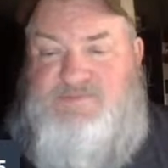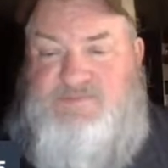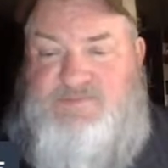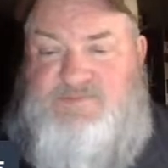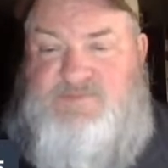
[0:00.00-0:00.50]

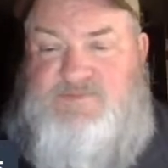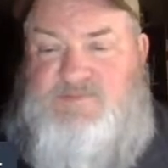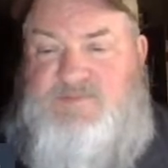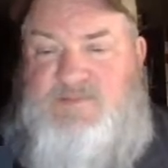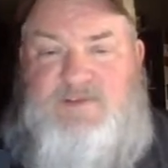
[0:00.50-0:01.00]
Yeah,
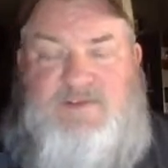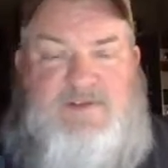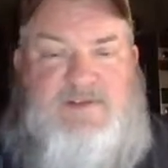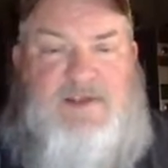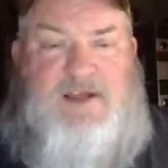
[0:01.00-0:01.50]
it
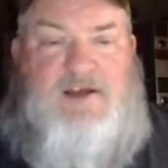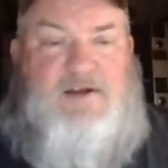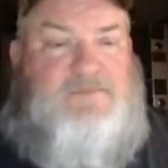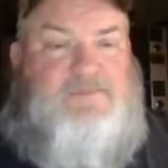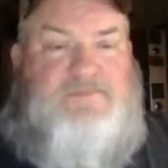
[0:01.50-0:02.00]
all
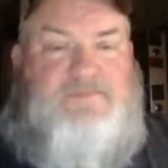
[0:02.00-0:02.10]
helped.